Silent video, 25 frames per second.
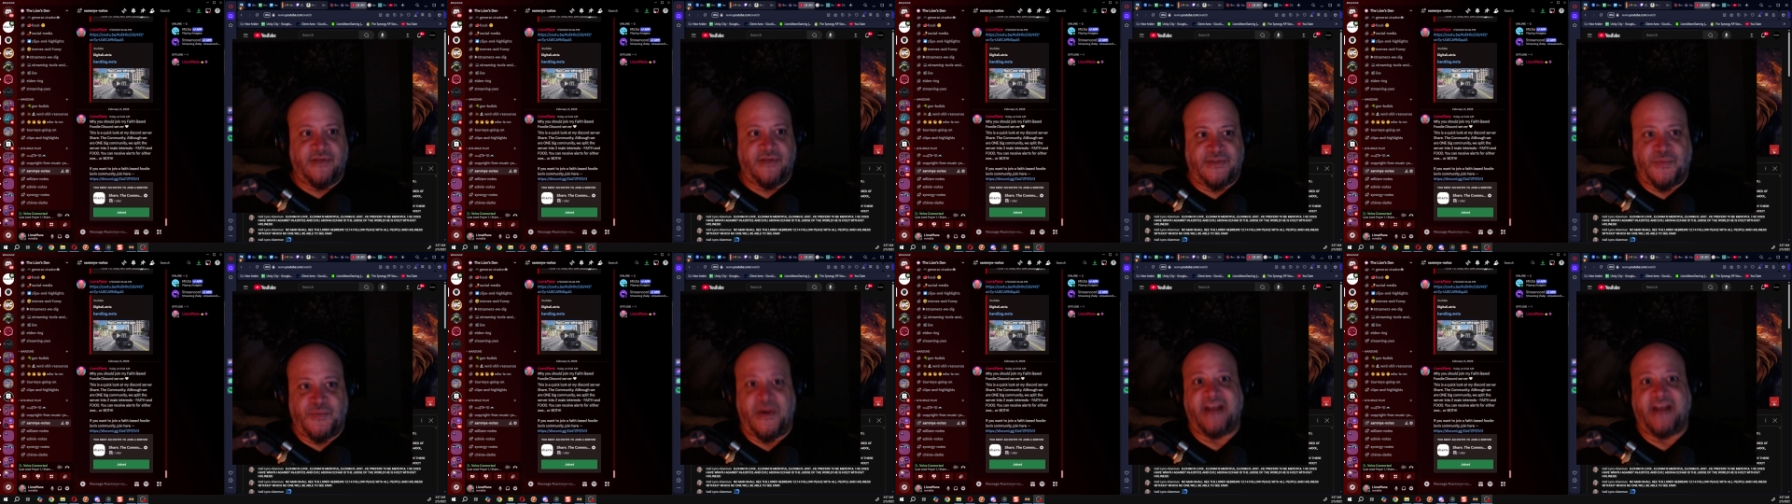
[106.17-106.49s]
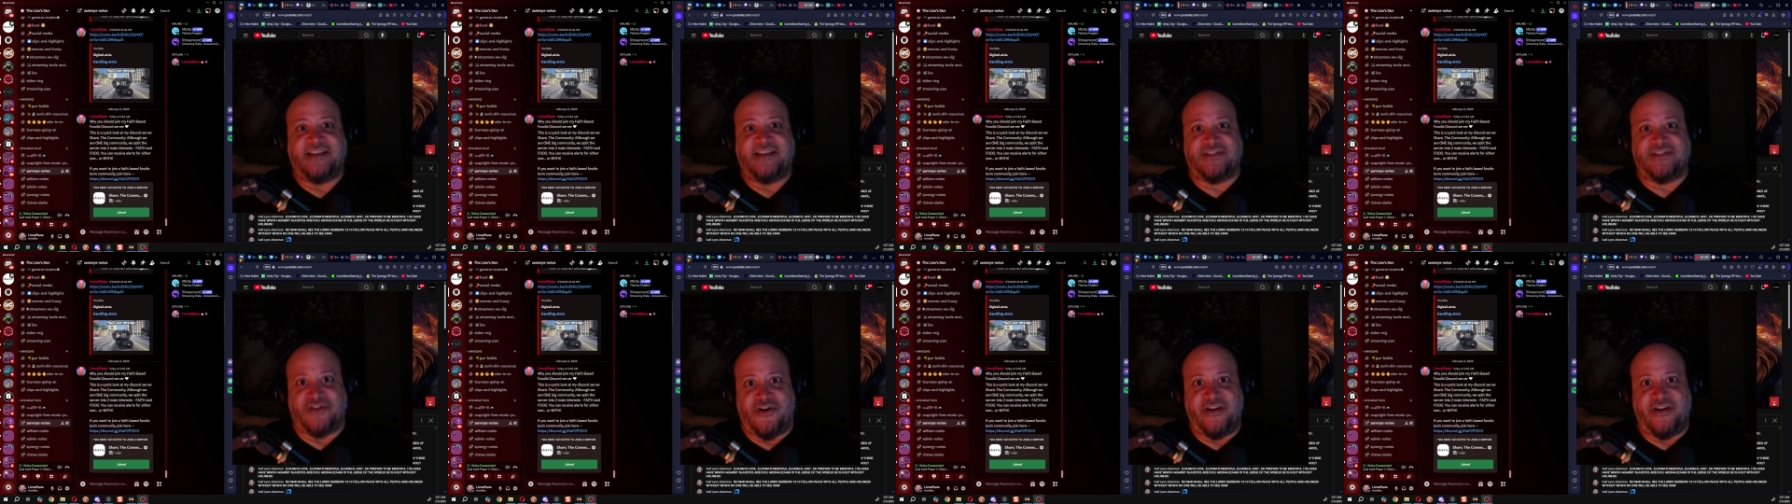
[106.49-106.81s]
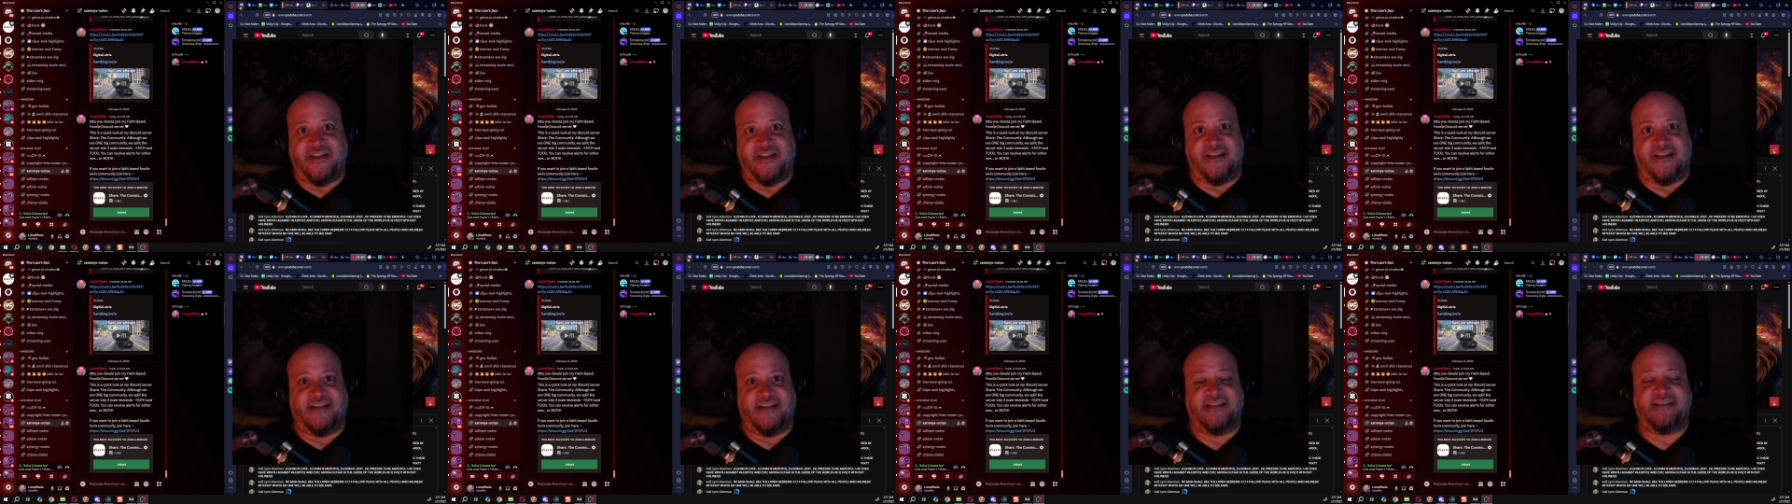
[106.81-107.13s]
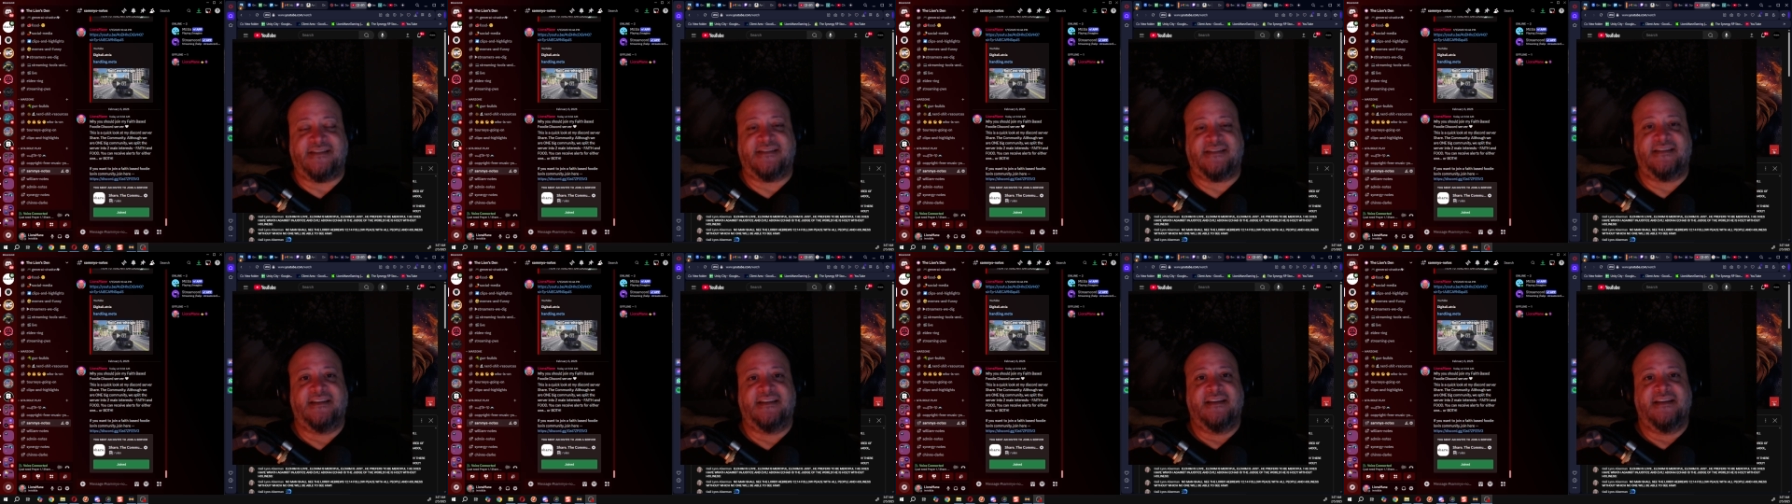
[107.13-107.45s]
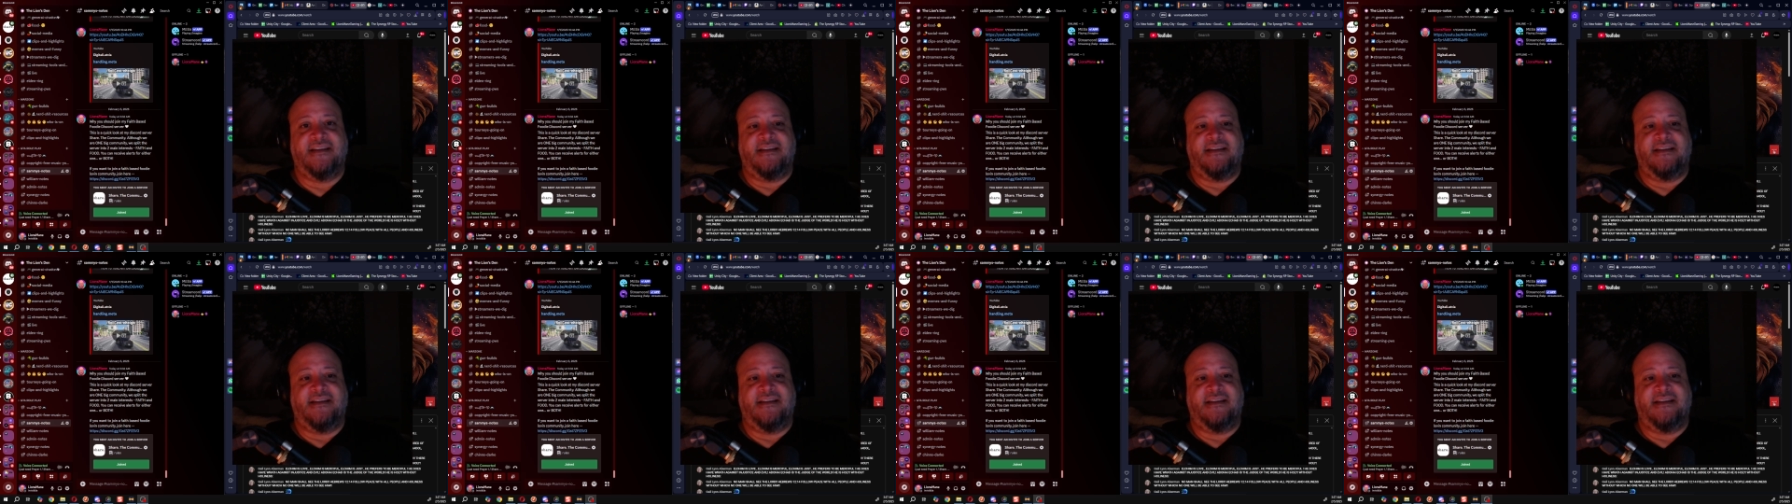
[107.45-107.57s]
That's when I started this